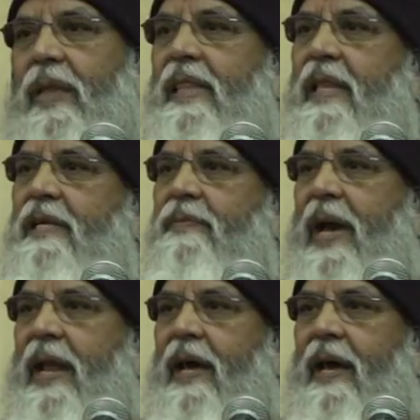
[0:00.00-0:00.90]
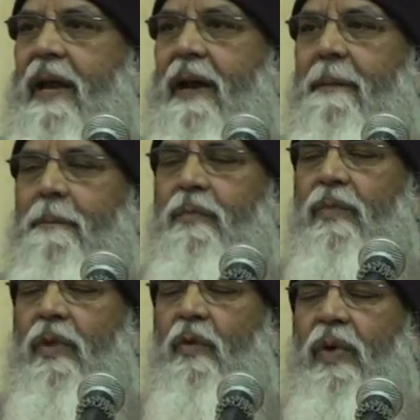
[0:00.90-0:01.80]
In this manner,
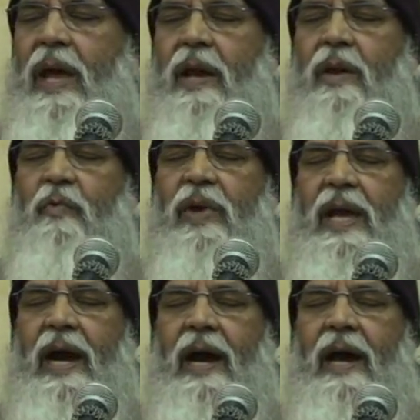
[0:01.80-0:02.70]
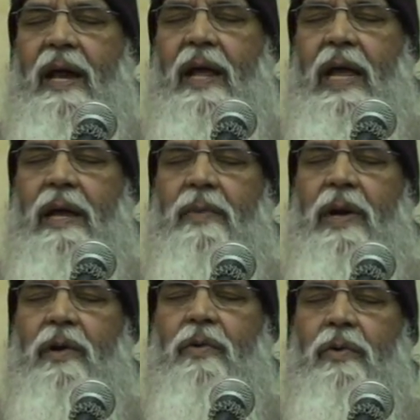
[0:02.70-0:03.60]
when we are
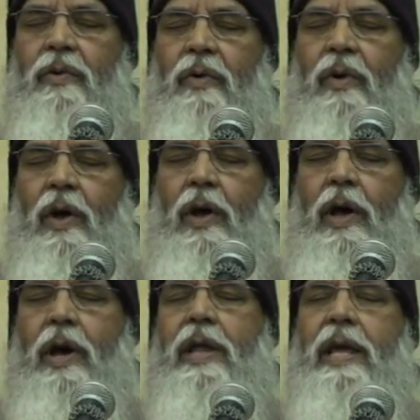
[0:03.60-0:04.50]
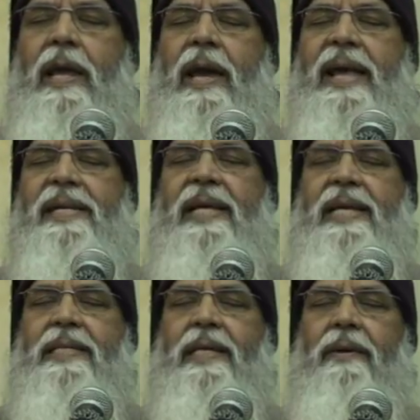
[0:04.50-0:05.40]
able to
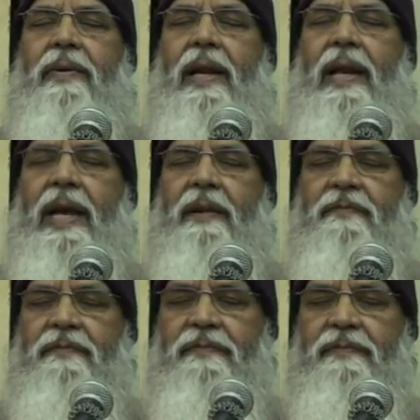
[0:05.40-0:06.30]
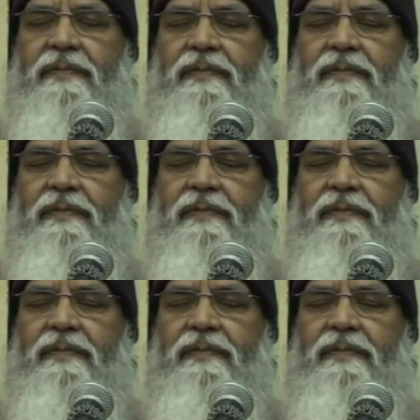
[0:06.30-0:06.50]
reassess our life,